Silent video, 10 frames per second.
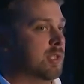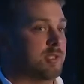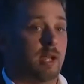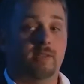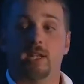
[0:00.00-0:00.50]

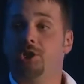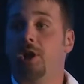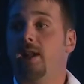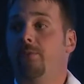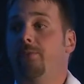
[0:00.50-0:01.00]
It's not that it's
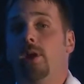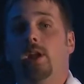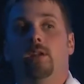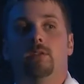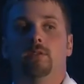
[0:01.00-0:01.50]
training
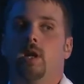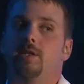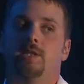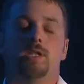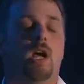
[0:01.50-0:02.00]
free,
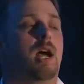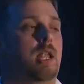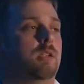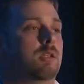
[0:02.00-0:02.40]
because it's not,